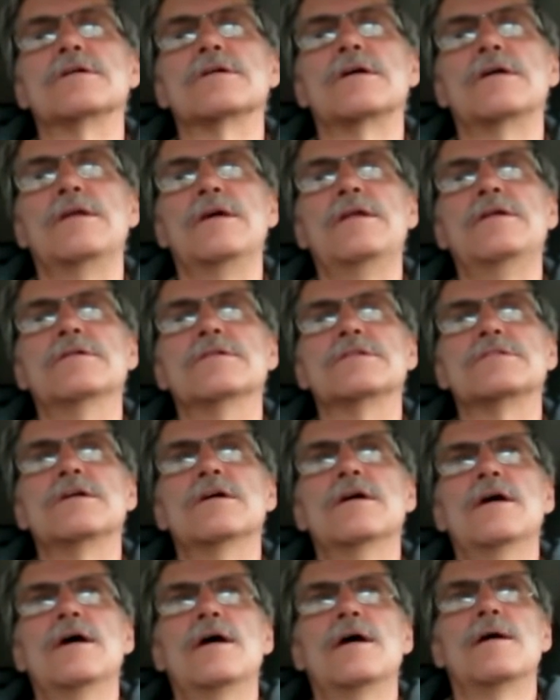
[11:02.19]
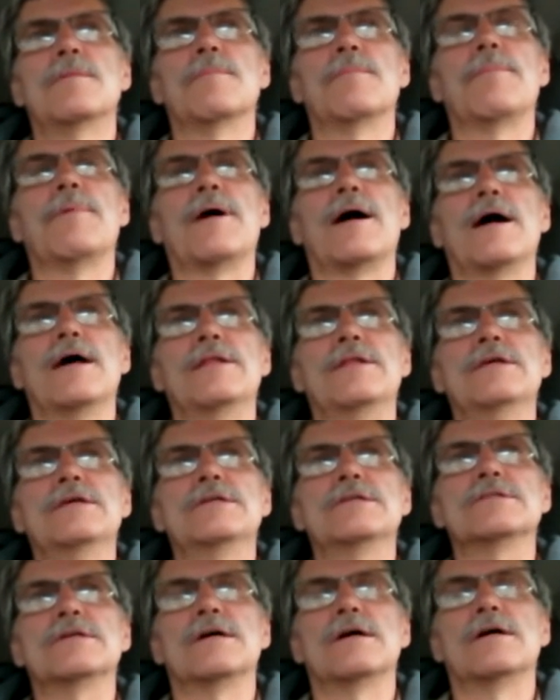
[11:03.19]
uh, Canadians by
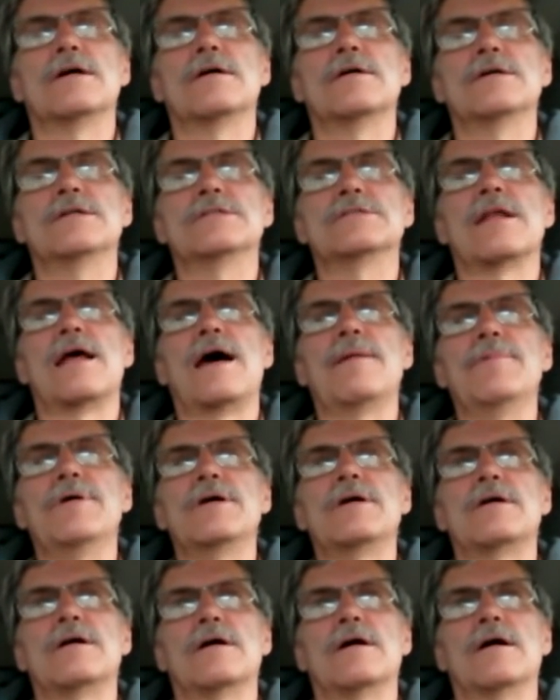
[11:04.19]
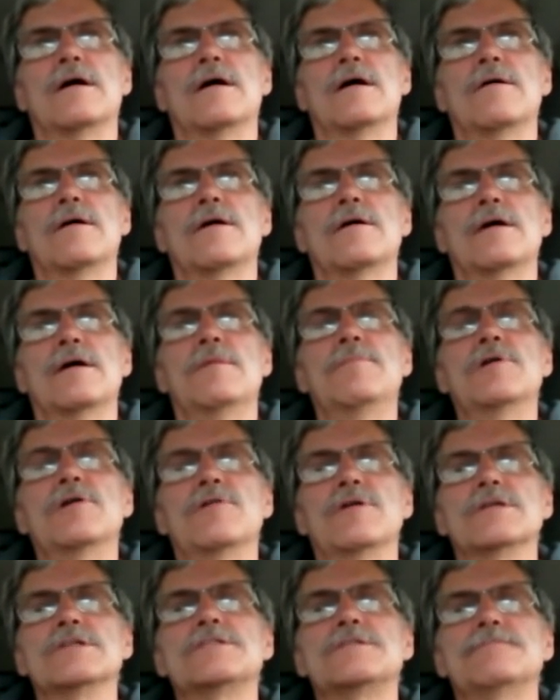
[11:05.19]
these uh, Islamic uh,
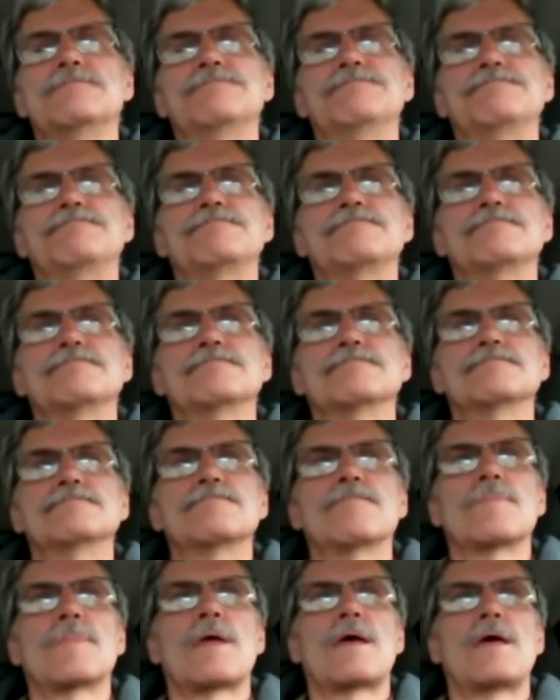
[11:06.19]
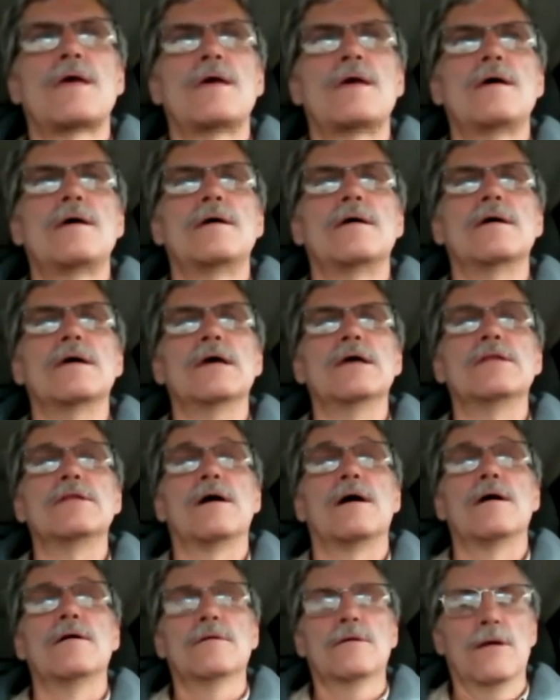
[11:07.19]
immigrants. And
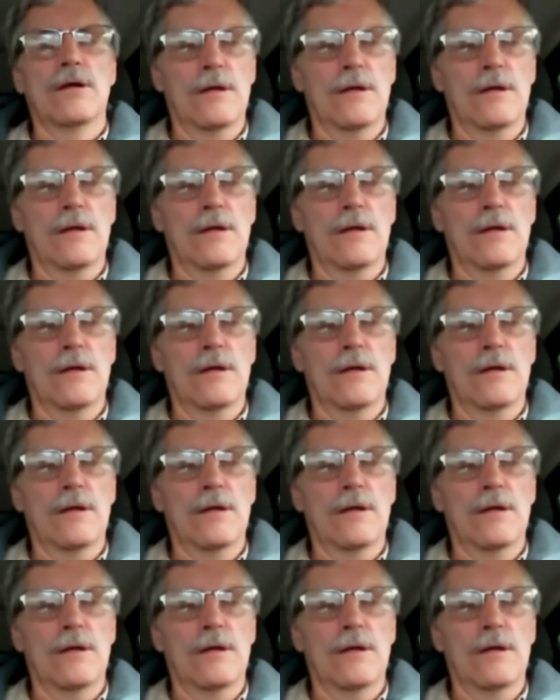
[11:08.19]
uh,